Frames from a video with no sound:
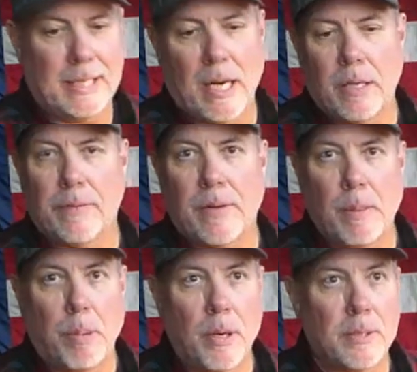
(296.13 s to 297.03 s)
hard to
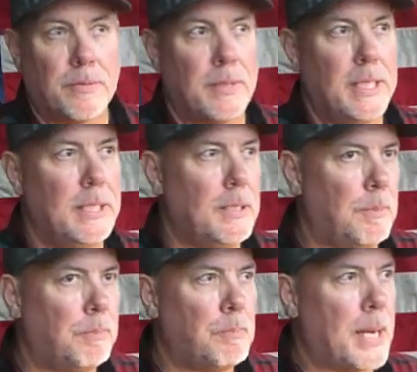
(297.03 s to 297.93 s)
find parts for these. You
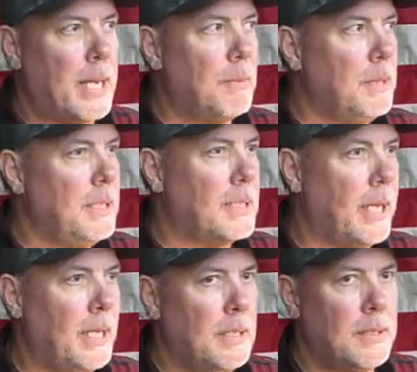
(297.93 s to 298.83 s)
buy them these
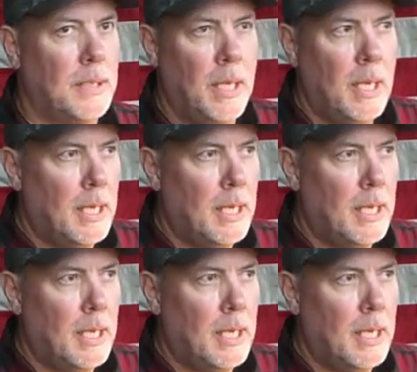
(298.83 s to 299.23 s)
days.